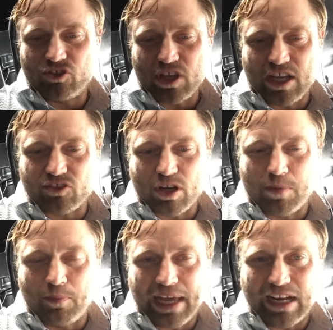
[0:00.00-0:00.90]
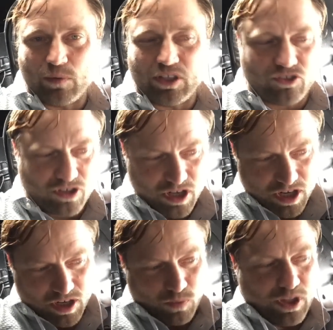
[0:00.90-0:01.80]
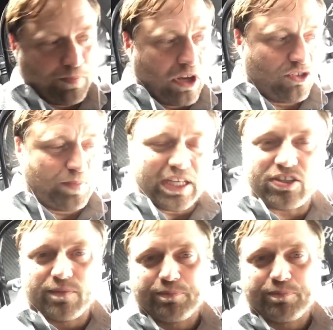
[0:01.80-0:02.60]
has got a propeller which, with the boat speed,